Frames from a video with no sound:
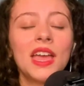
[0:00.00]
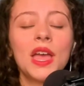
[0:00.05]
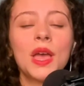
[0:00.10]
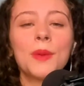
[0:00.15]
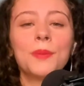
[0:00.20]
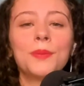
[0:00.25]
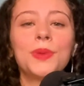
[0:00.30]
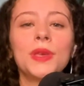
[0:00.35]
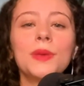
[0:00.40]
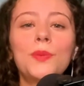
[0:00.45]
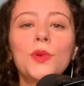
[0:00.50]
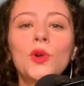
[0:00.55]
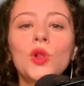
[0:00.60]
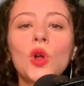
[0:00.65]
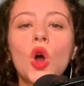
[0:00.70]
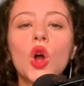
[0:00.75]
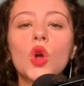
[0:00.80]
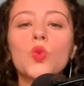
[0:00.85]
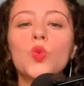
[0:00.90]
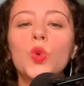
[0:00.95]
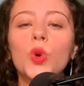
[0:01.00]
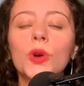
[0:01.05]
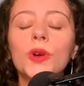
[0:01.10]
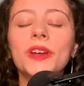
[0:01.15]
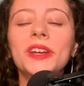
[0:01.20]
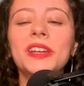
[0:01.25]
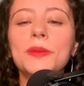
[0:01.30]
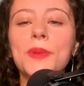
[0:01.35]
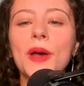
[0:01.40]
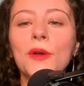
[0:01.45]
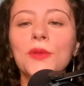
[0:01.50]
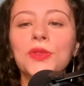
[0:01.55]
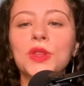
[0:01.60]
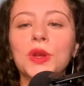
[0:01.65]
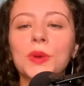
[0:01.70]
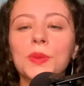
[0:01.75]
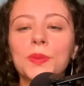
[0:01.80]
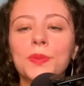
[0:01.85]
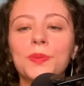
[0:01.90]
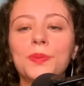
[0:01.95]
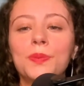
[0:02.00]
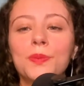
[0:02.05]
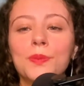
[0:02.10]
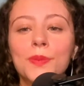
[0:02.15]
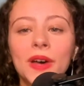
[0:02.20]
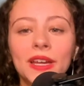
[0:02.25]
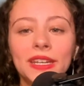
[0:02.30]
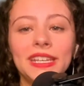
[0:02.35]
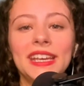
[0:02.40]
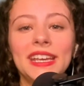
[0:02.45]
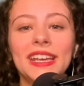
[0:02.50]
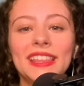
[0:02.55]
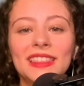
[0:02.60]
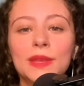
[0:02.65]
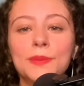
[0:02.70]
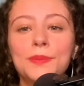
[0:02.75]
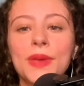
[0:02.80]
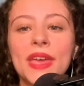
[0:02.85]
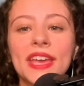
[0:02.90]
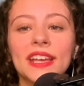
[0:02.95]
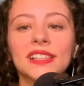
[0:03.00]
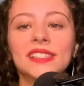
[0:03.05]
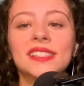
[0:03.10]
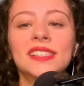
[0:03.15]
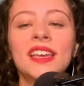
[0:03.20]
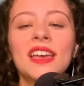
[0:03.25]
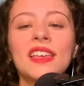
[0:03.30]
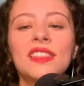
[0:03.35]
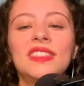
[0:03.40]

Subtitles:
People are worried about their money in the banks.